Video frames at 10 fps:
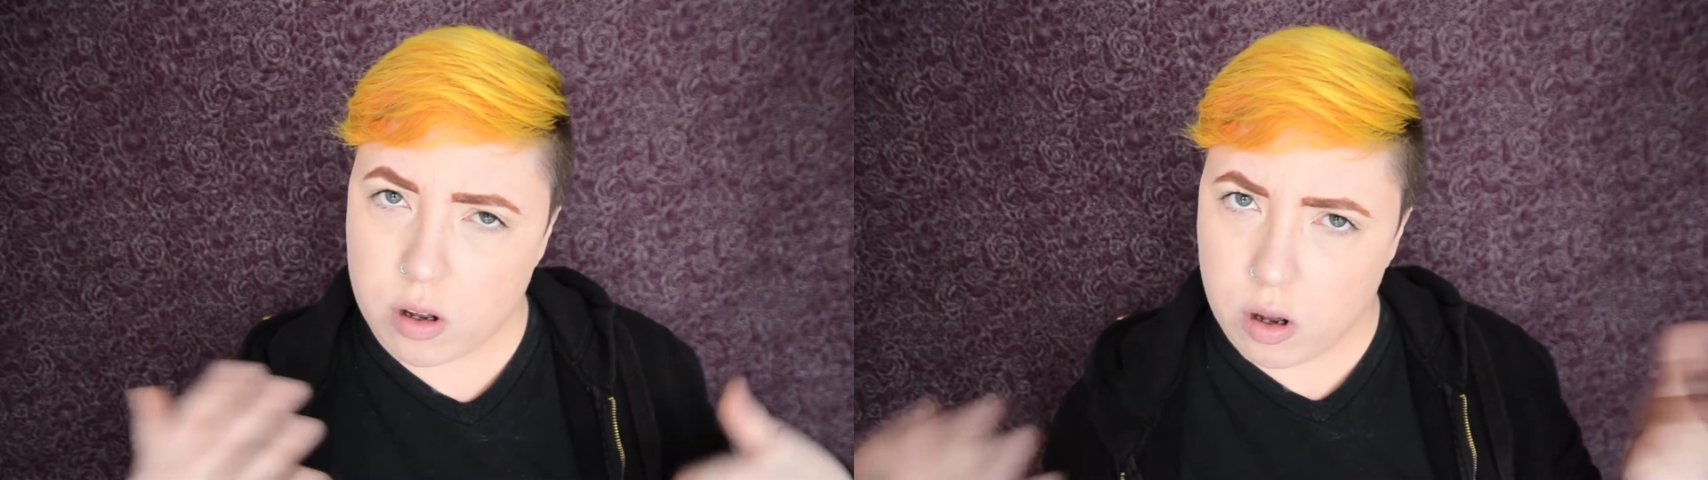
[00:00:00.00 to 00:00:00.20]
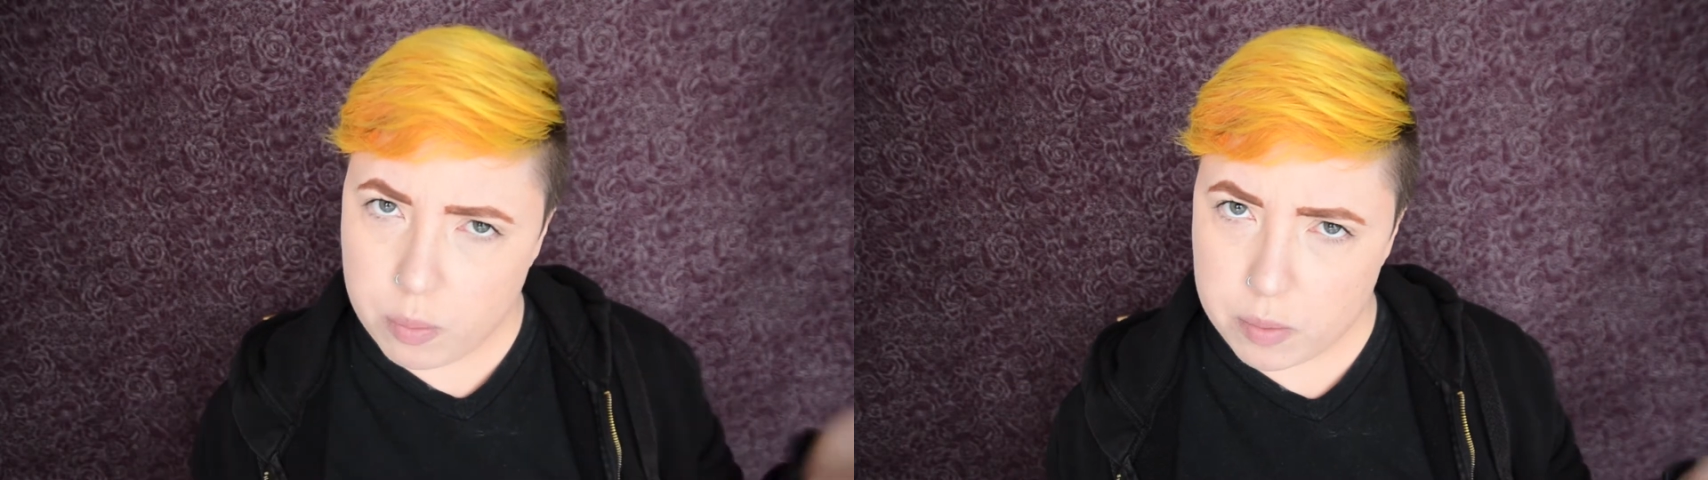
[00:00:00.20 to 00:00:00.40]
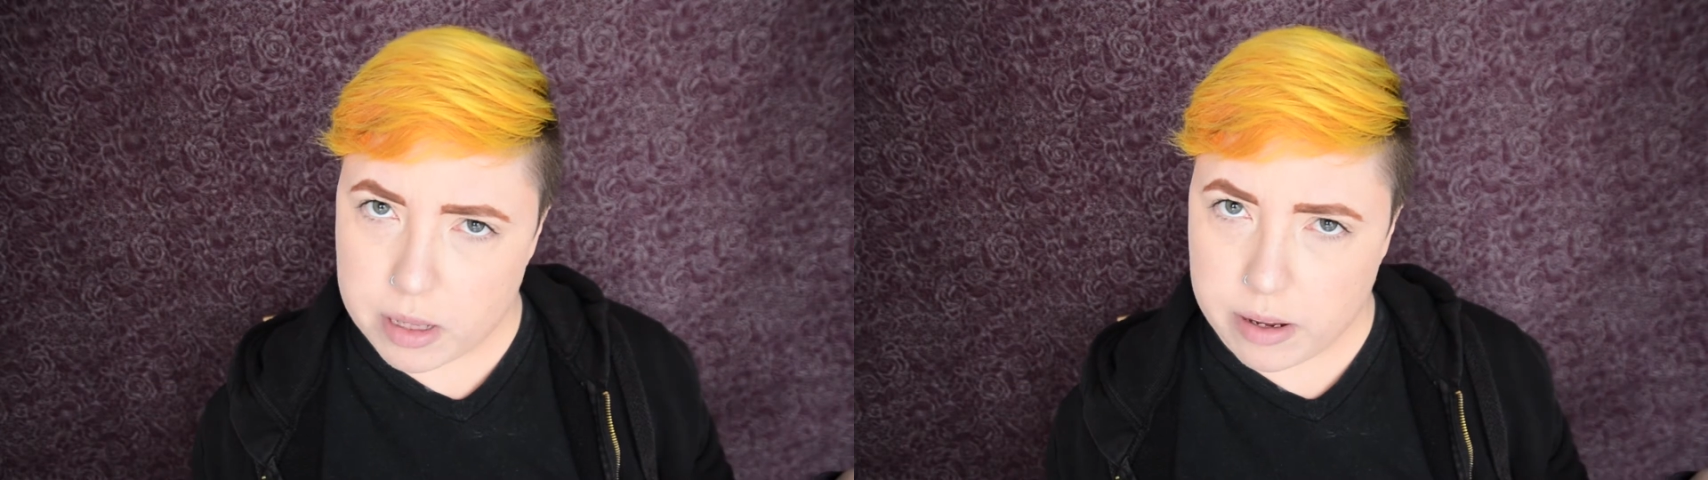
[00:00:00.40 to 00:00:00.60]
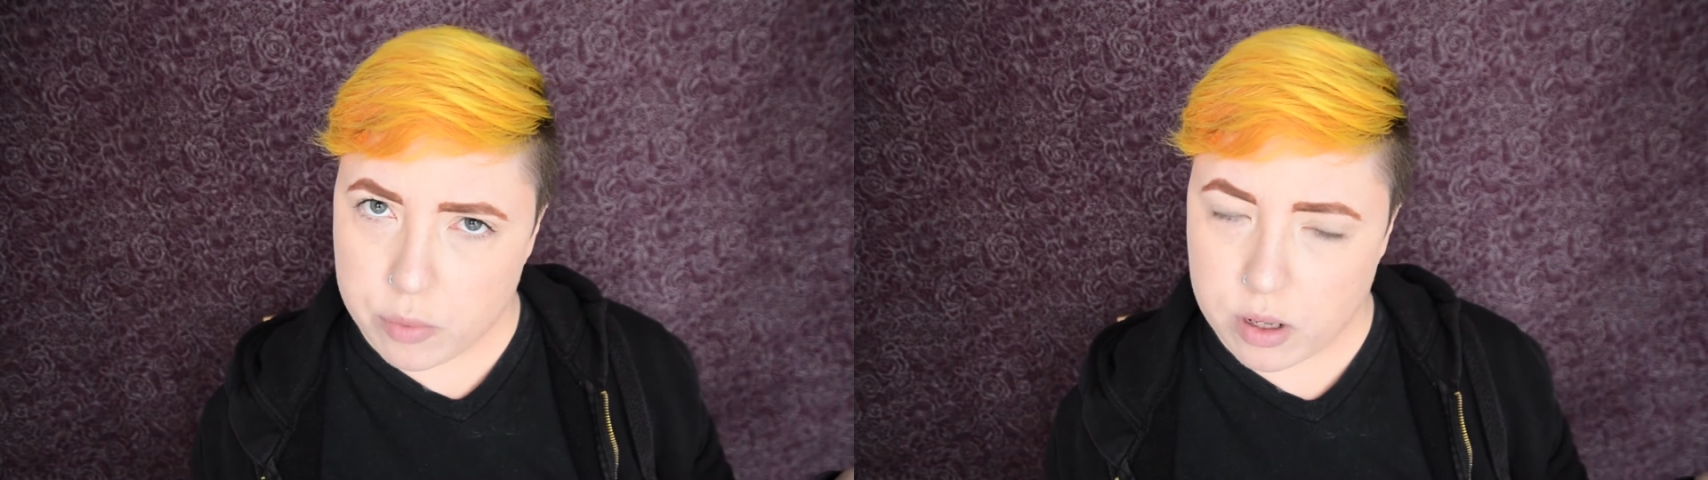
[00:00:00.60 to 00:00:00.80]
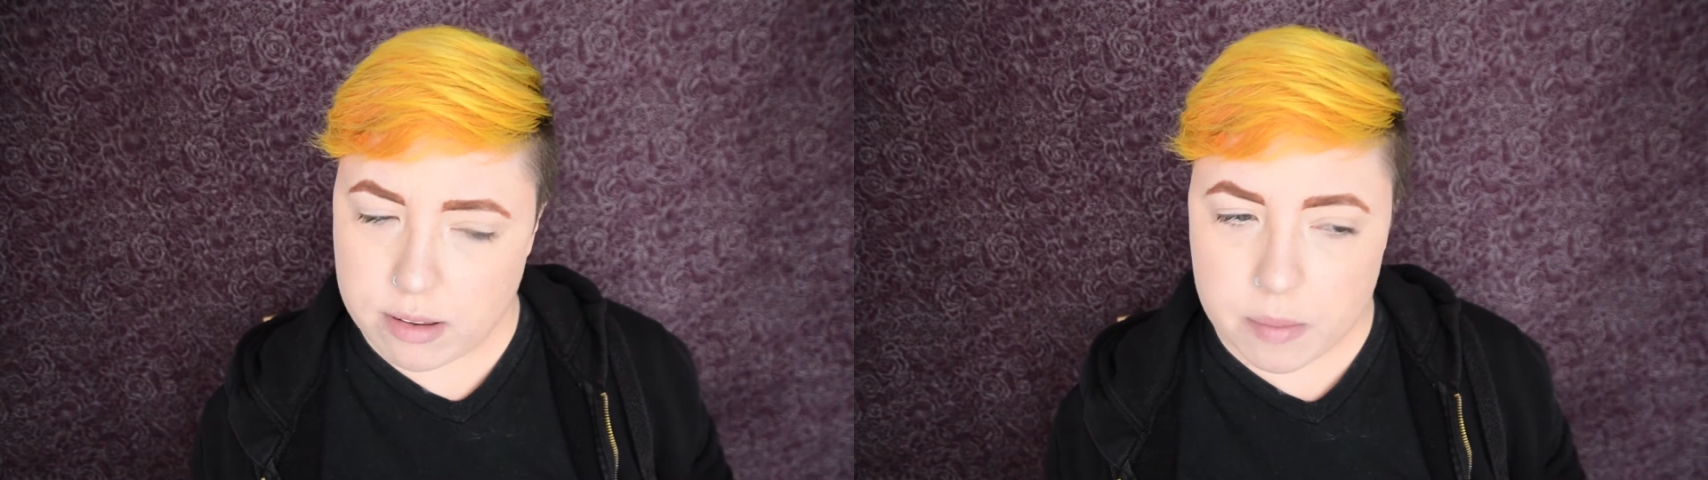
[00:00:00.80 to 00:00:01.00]
copper
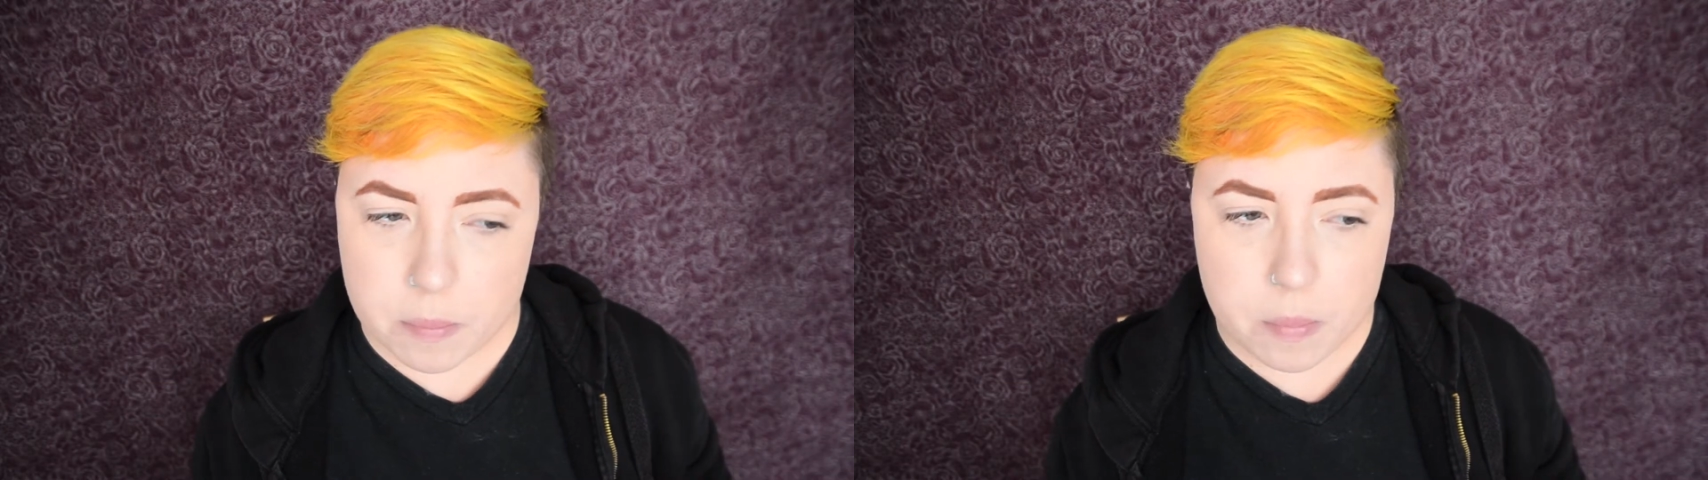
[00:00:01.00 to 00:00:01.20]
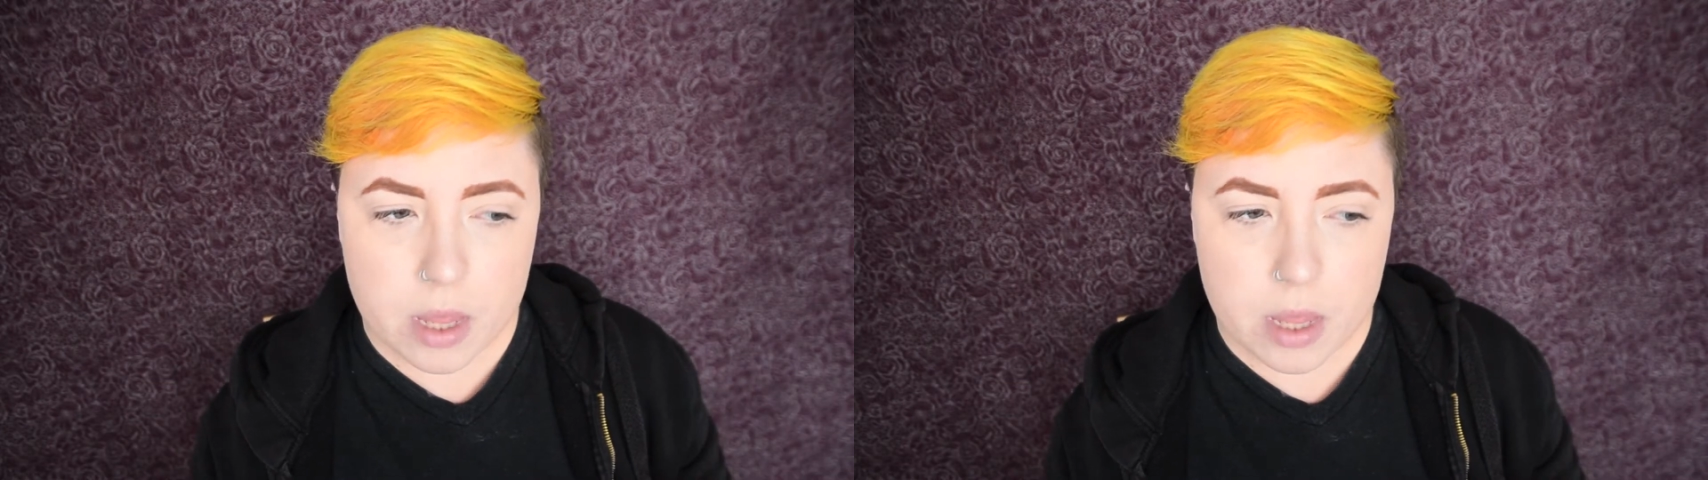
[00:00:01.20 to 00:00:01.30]
metabolism?